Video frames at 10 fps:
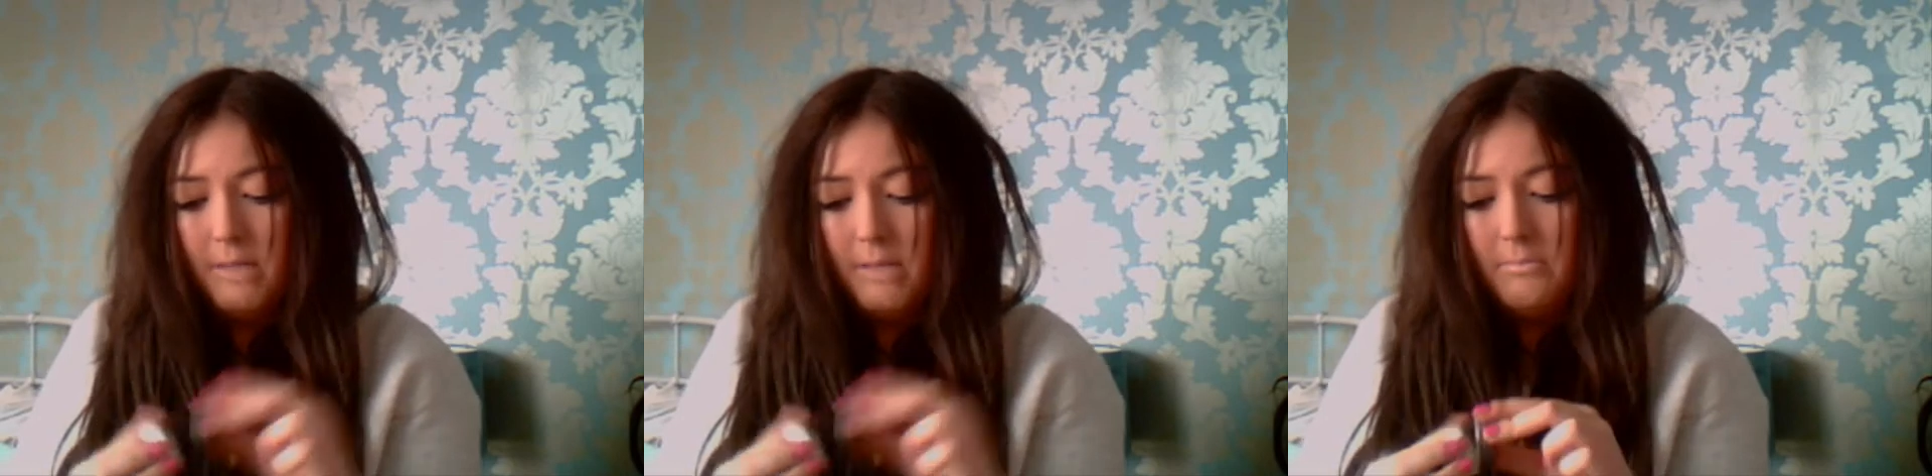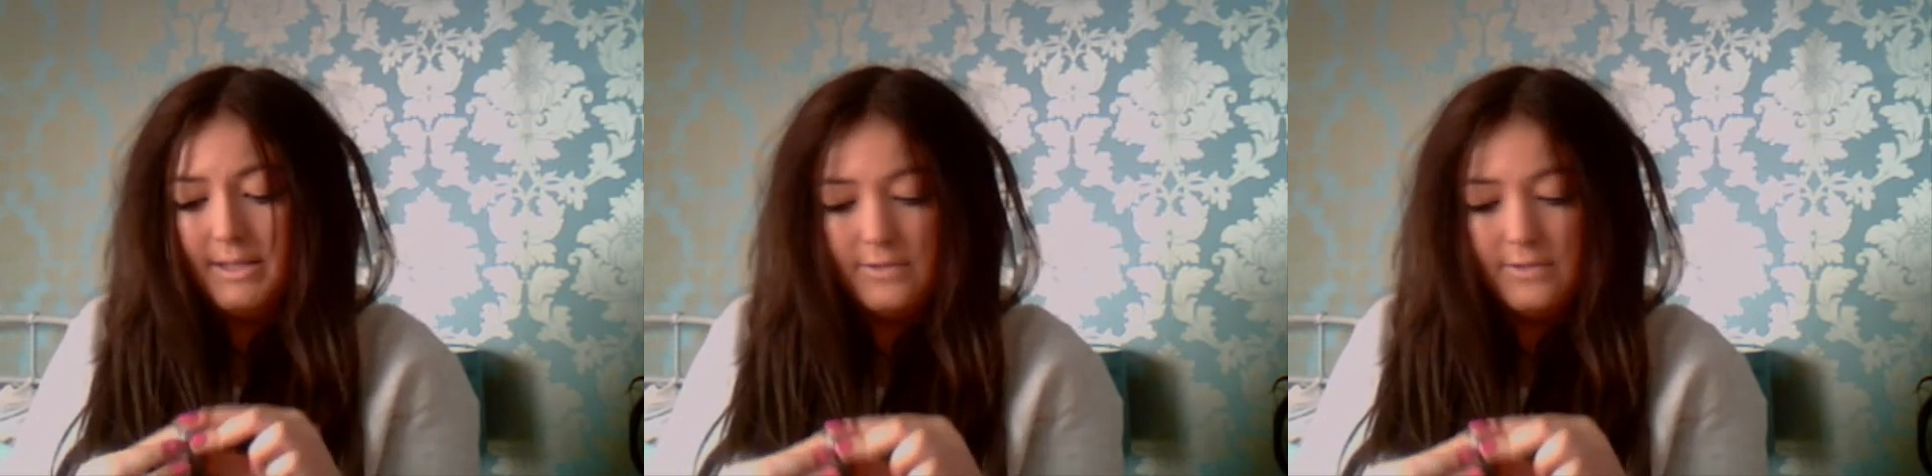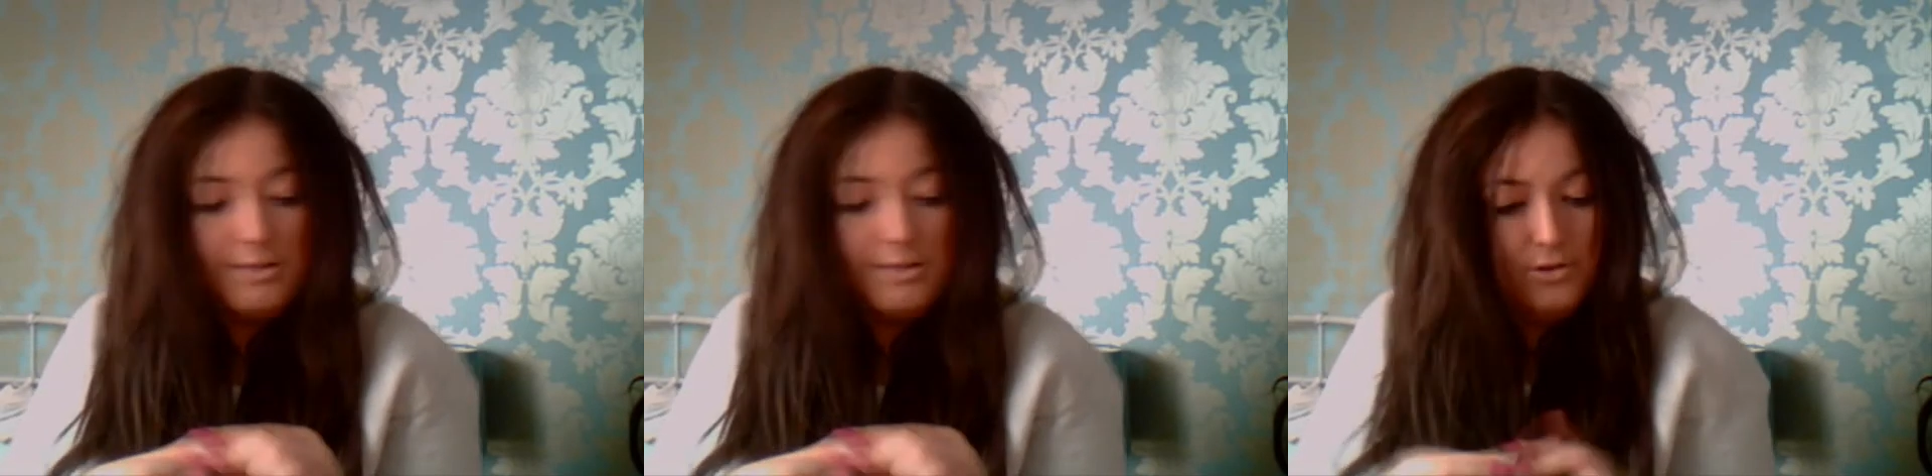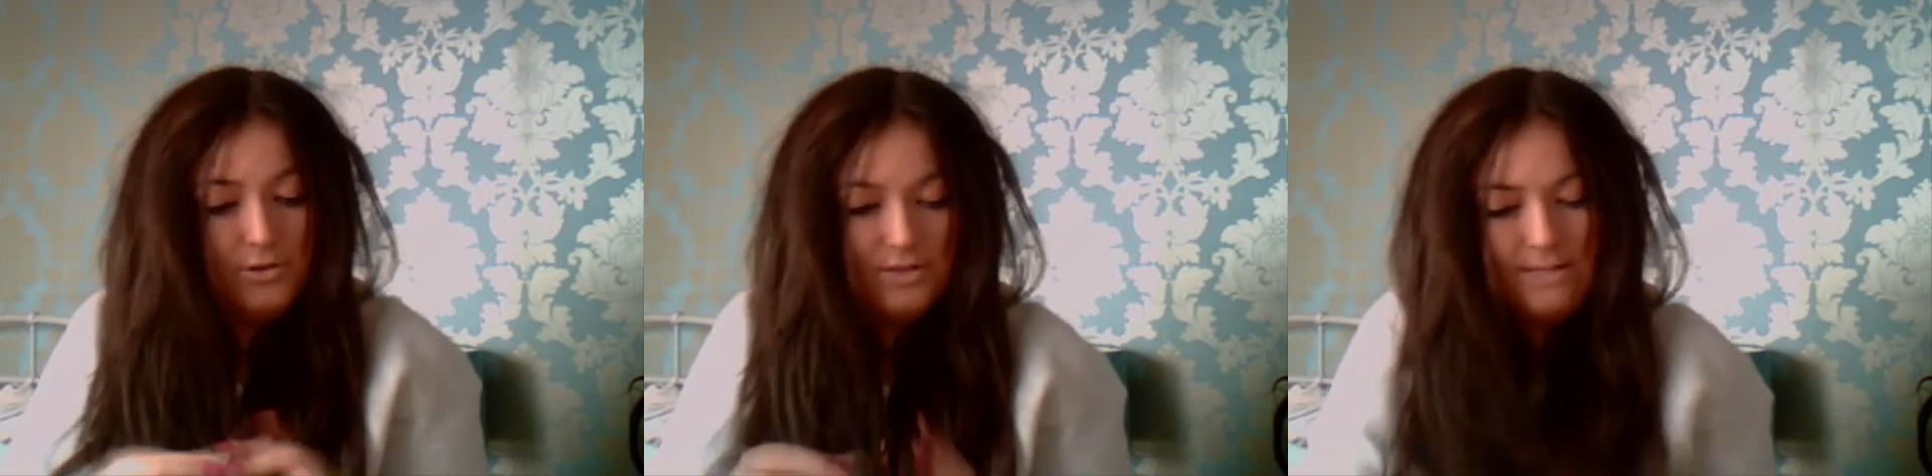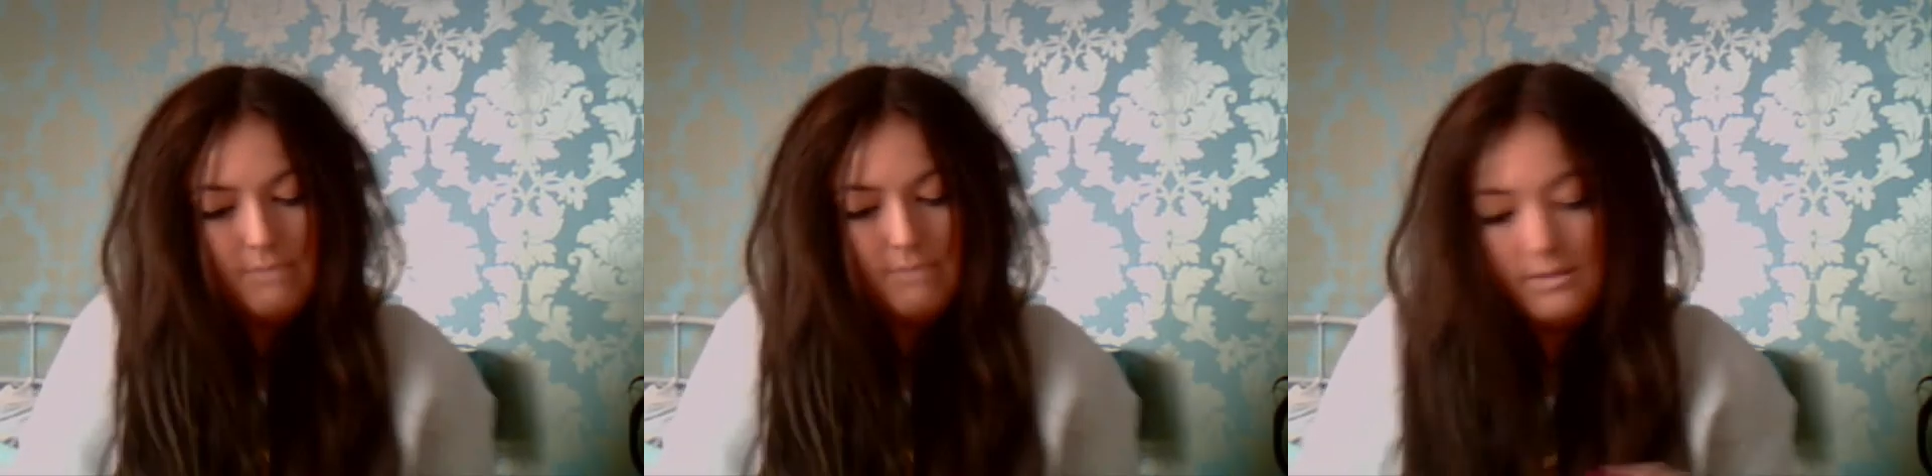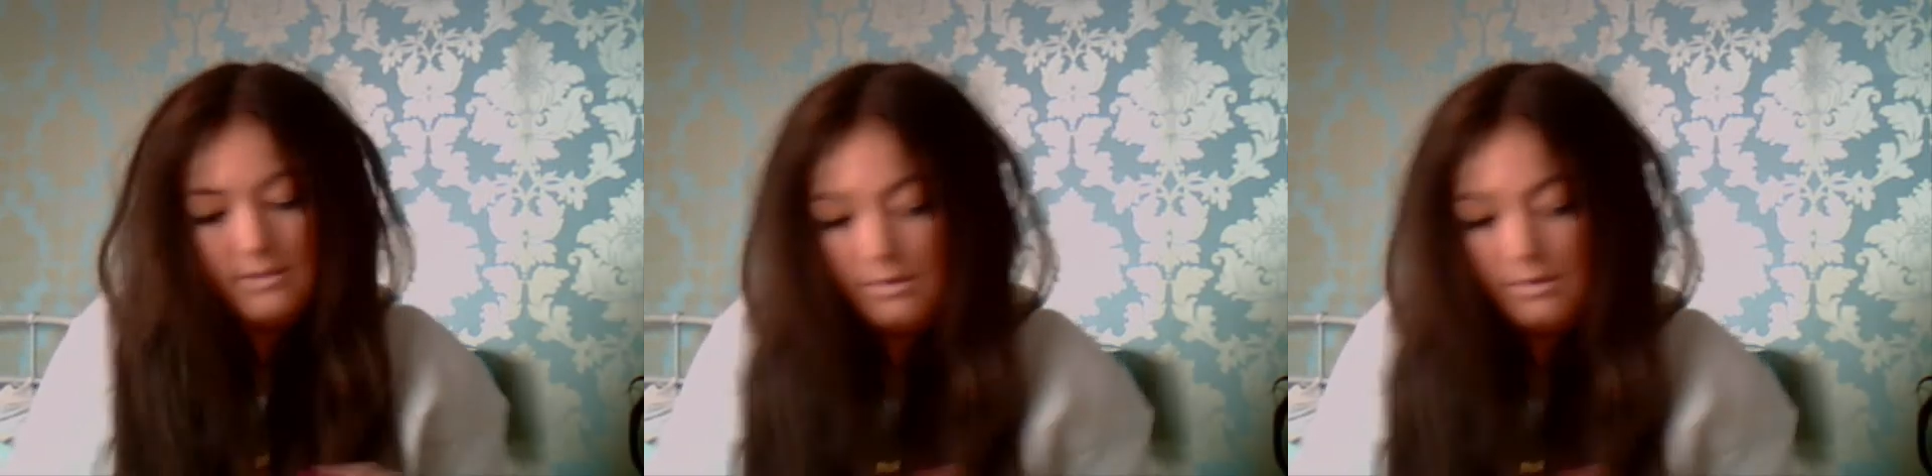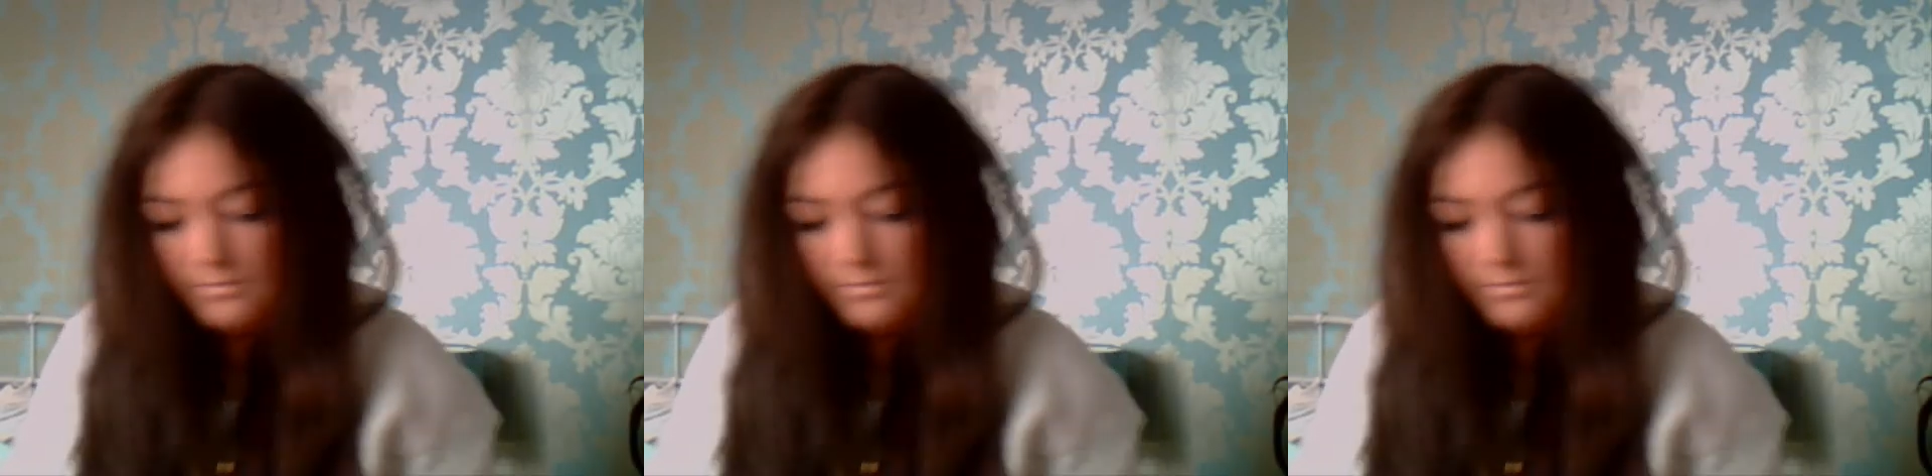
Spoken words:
But it's really good on your lips, so